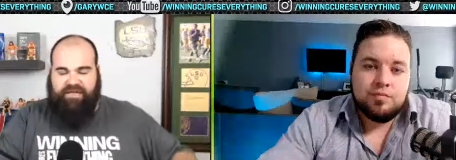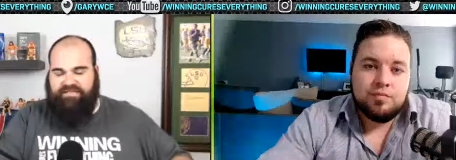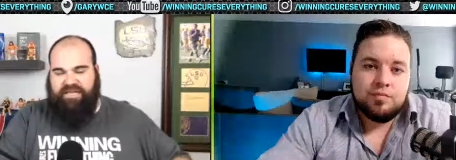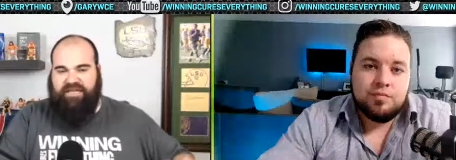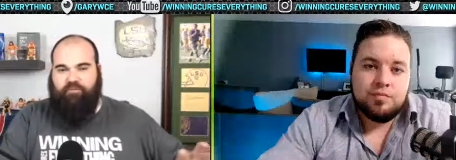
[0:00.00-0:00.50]
Speaker 1: not
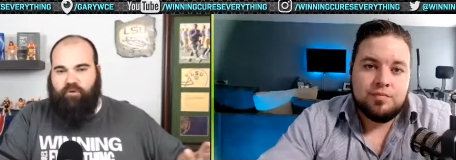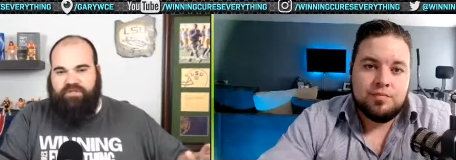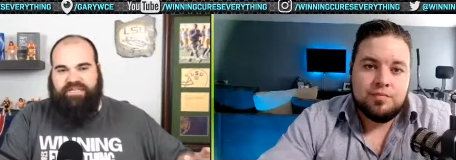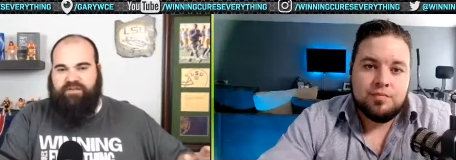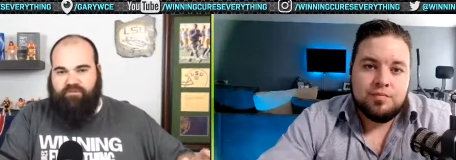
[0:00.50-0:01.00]
saying one
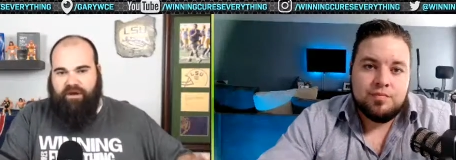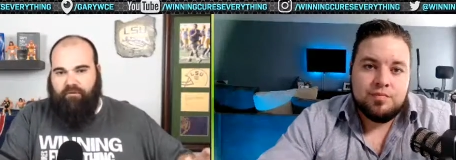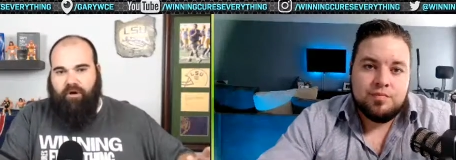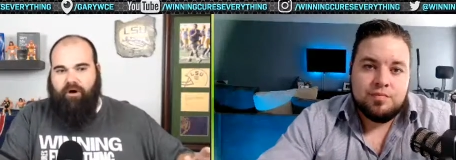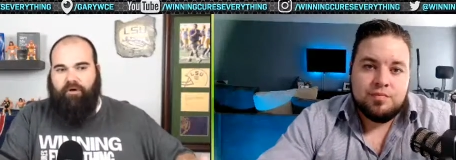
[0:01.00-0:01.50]
side's right or
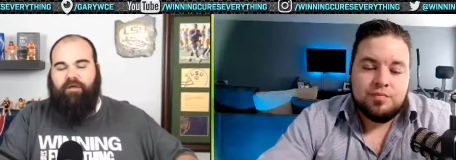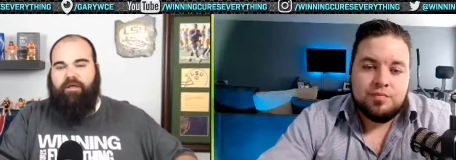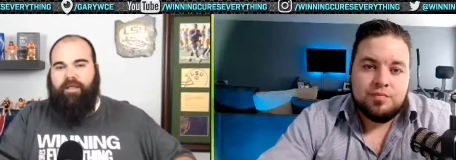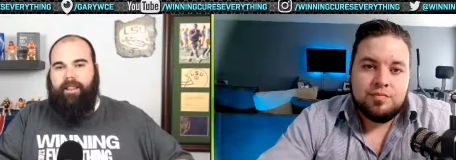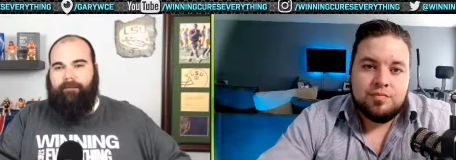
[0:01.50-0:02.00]
wrong,
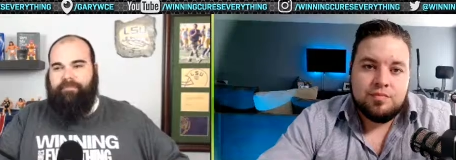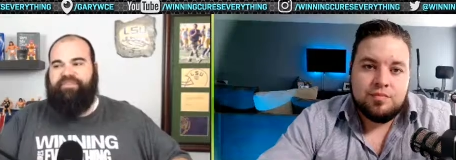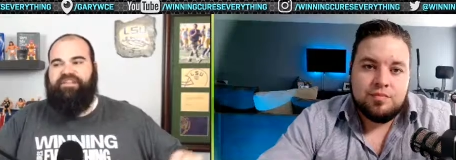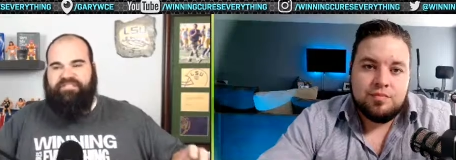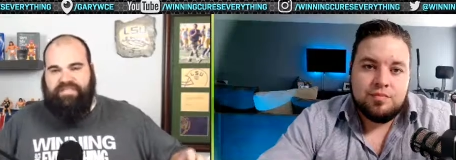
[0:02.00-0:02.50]
but
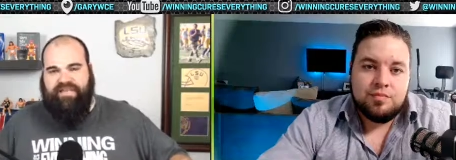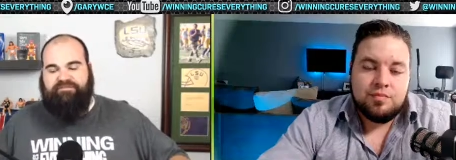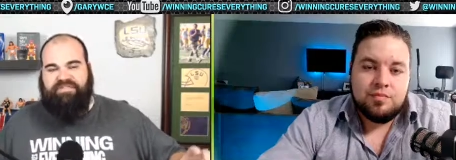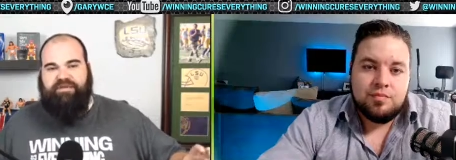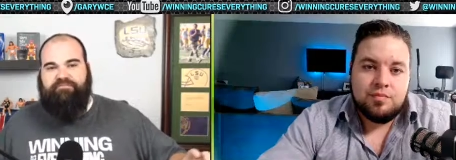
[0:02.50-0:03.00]
this
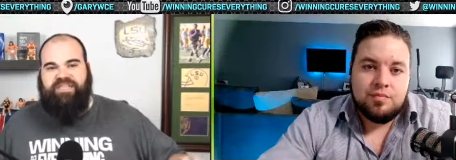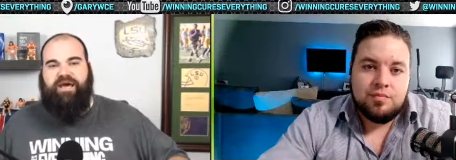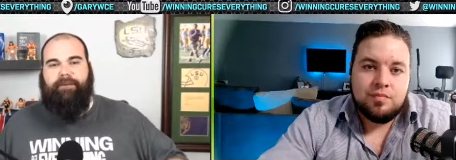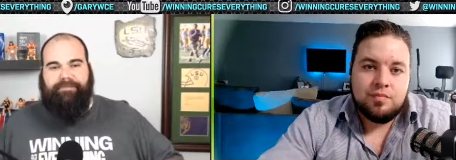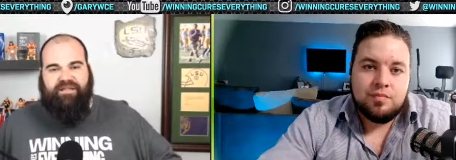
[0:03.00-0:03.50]
gives them the
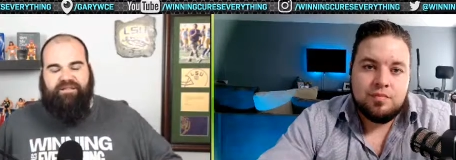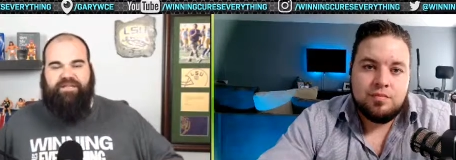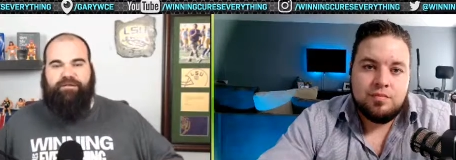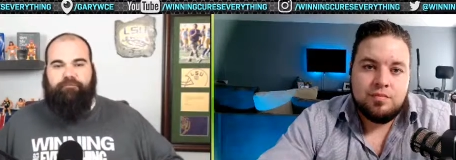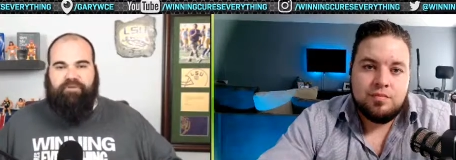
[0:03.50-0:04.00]

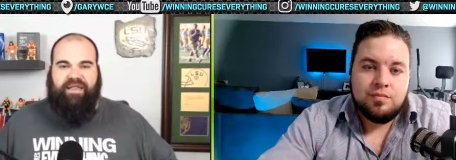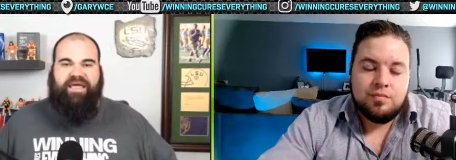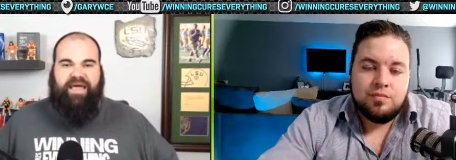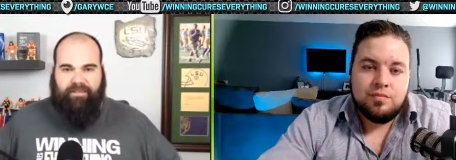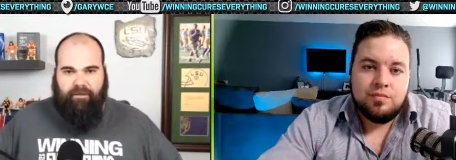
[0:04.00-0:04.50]
ability to
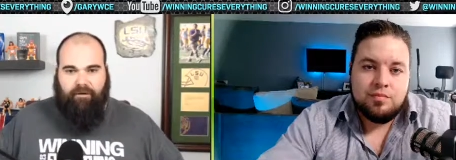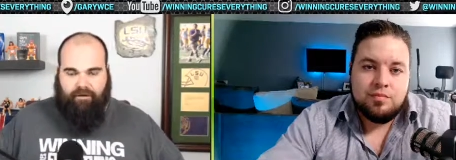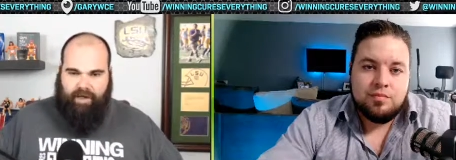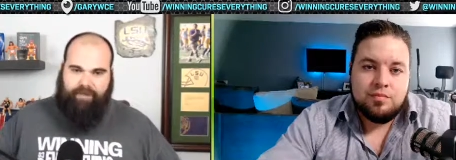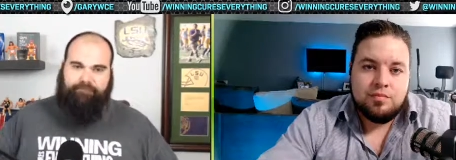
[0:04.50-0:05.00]
play a long
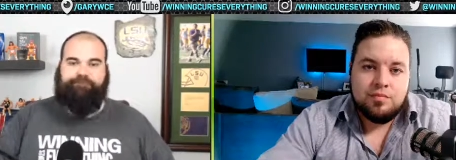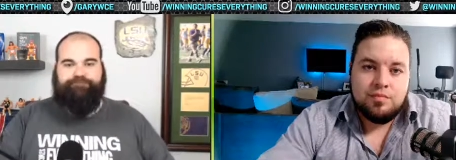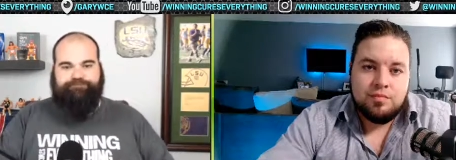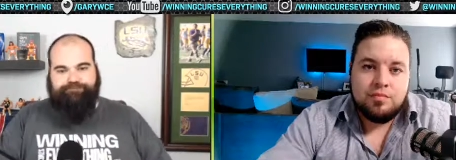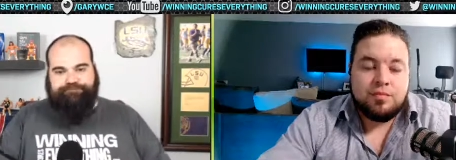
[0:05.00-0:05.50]

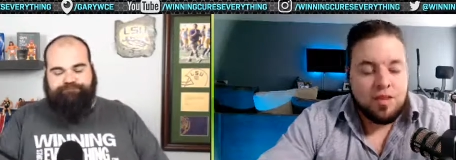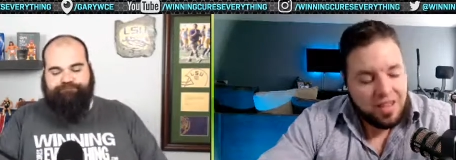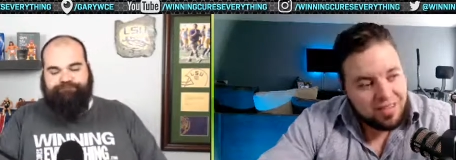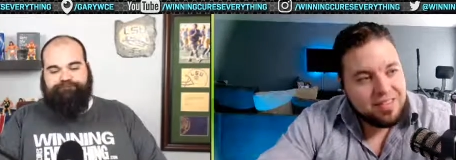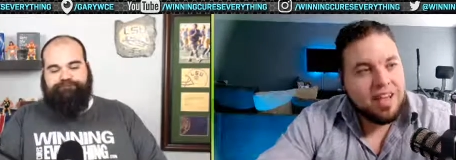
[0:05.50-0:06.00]
game.
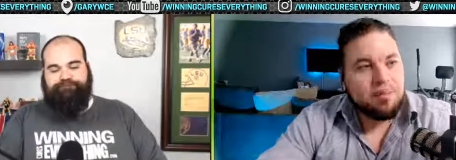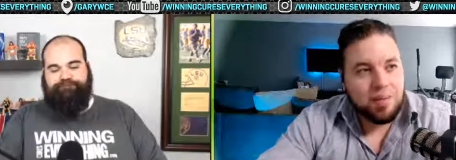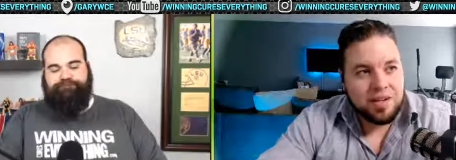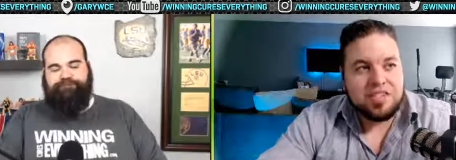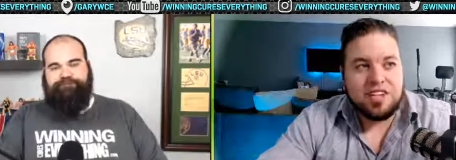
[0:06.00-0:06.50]
Speaker 2: That
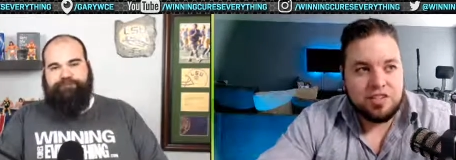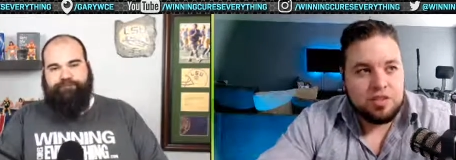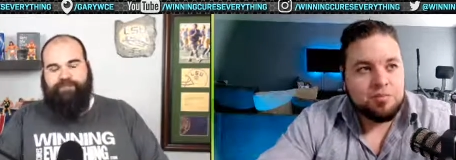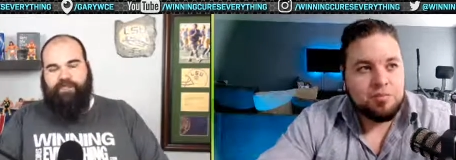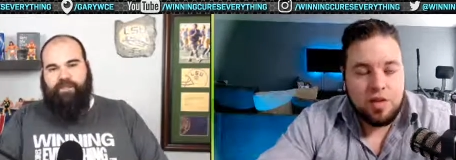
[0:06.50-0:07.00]
makes sense.
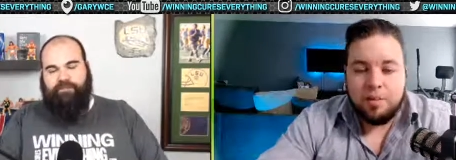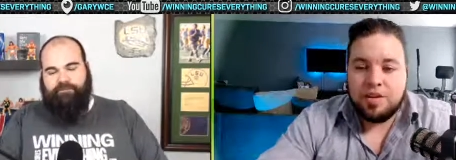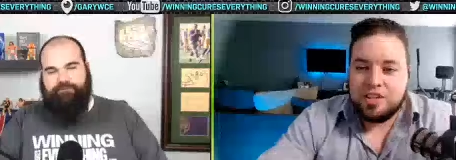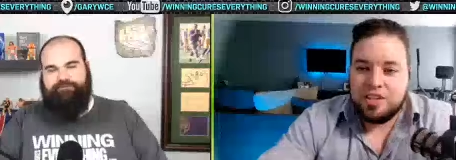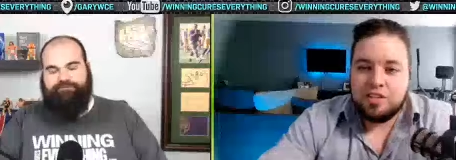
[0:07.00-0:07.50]
That
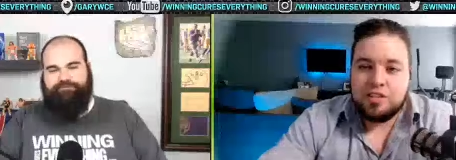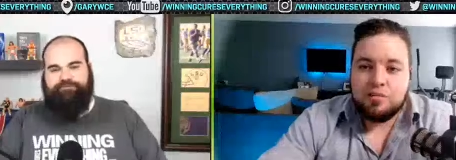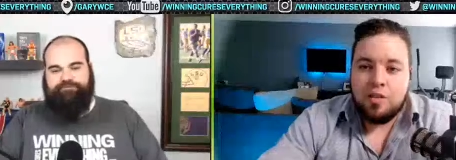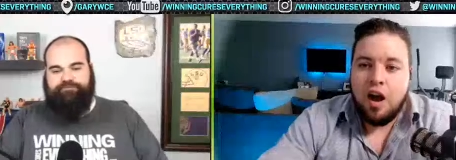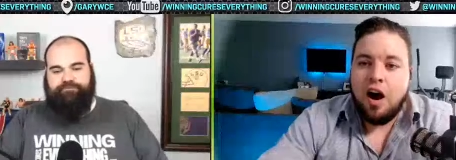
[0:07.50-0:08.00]
makes sense.
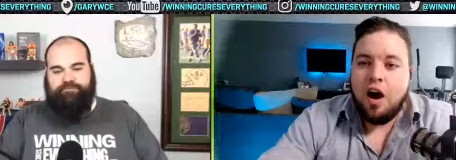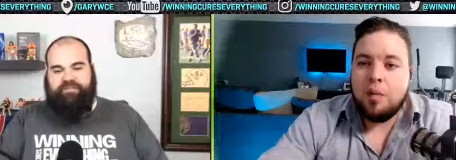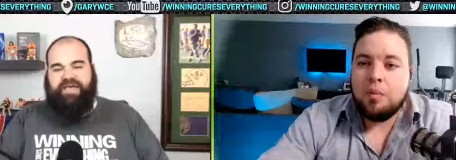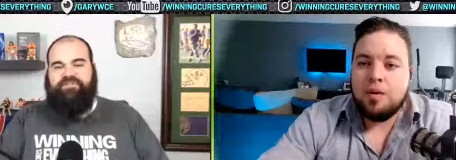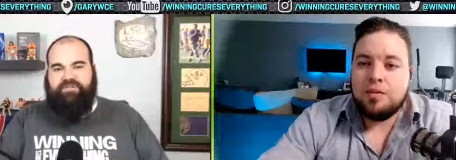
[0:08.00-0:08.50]
Um,
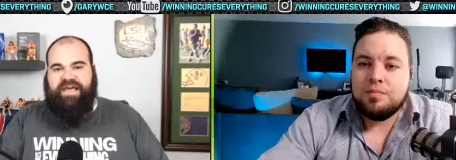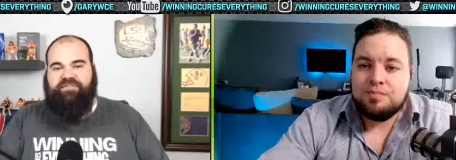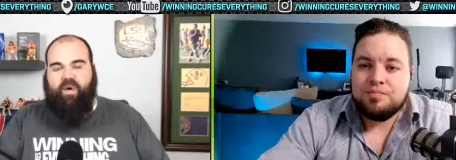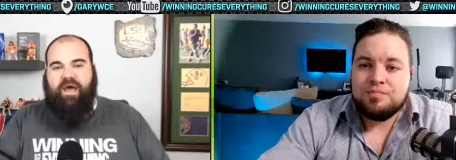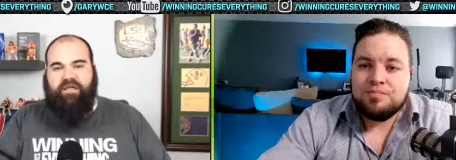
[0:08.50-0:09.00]
that's
Speaker 1: that's
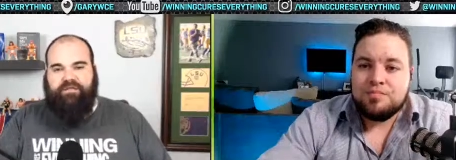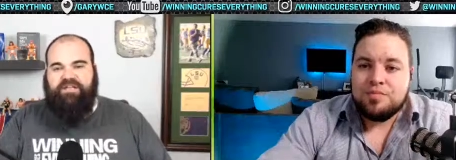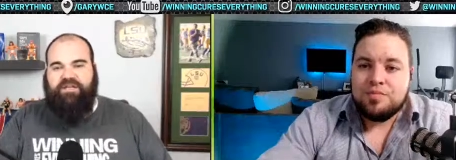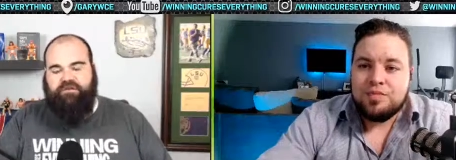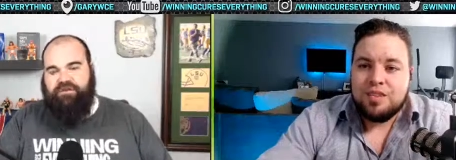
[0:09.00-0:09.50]
why
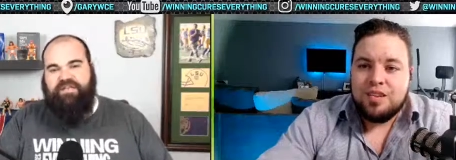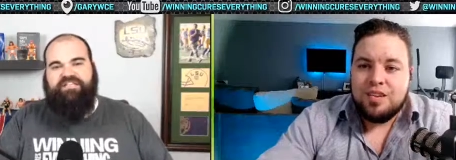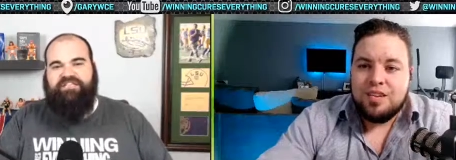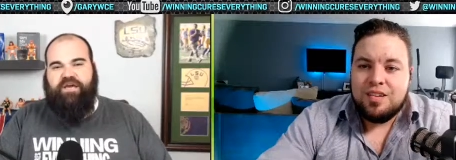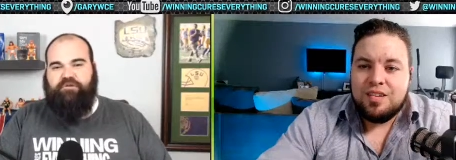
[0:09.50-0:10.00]
these
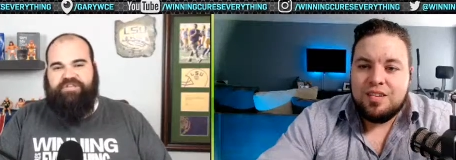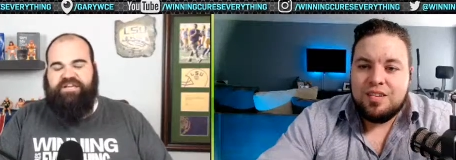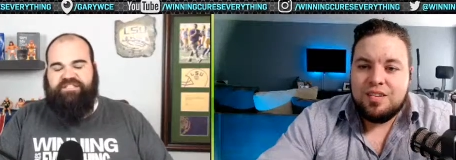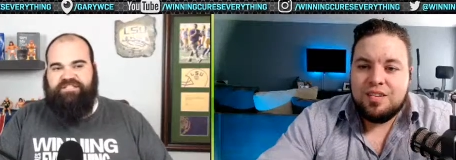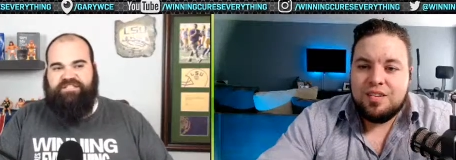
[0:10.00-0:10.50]
these
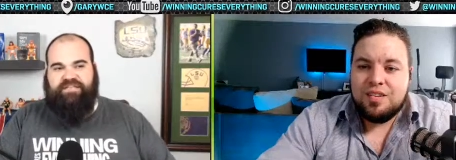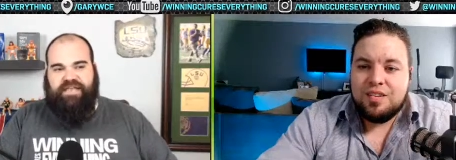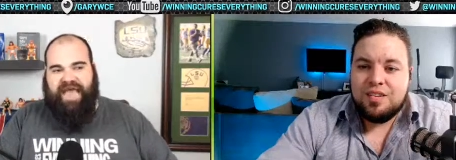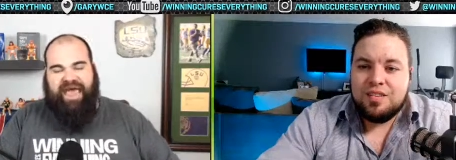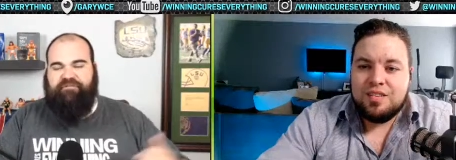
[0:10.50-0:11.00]
negotiations
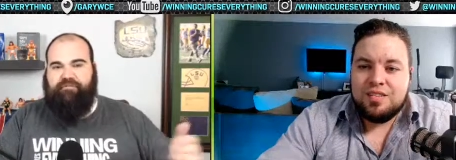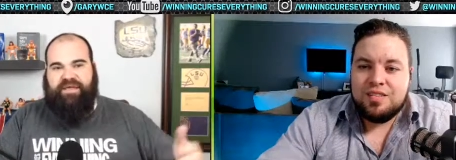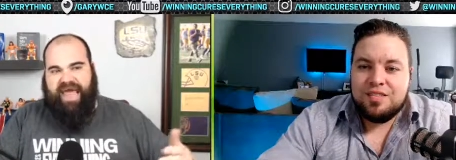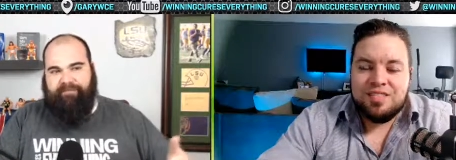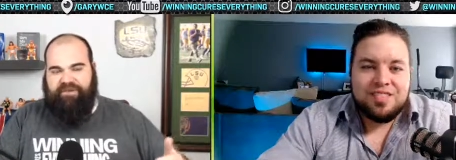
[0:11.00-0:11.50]
haven't been
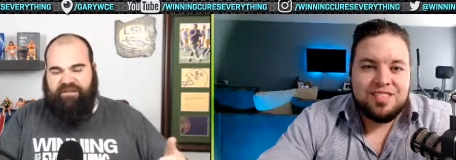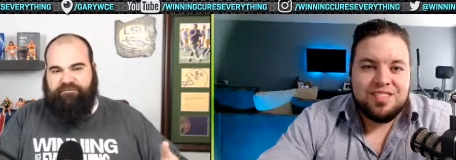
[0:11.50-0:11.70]
happening